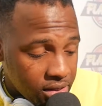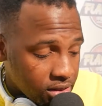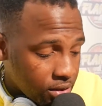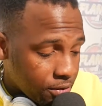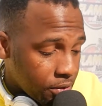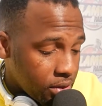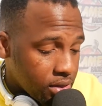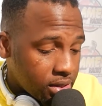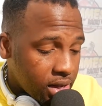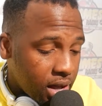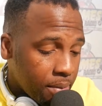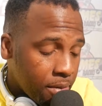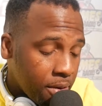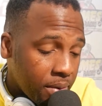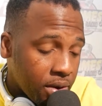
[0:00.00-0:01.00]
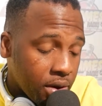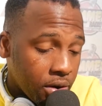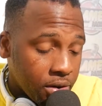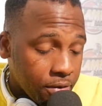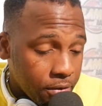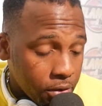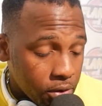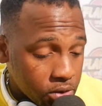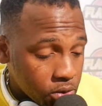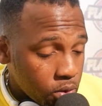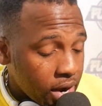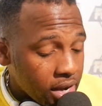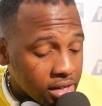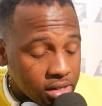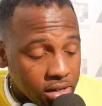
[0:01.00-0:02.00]
this is the freestyle. Remember, you heard it first
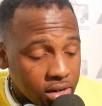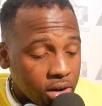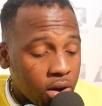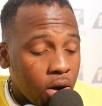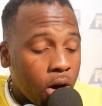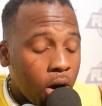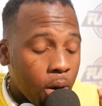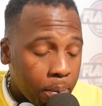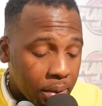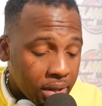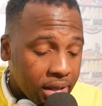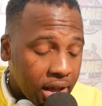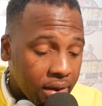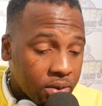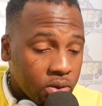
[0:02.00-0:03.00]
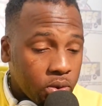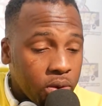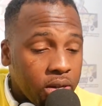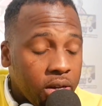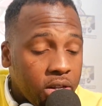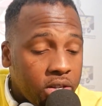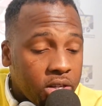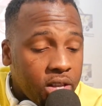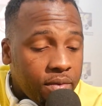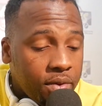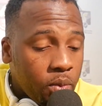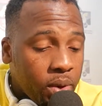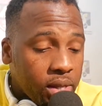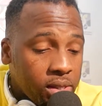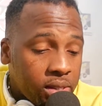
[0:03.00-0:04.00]
right here. Upnlive show each and every
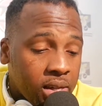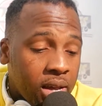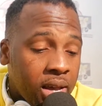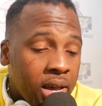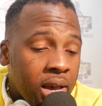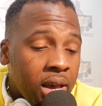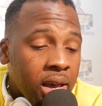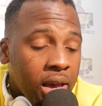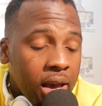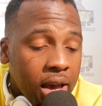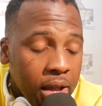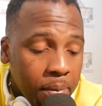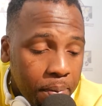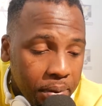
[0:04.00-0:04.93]
Wednesday, 8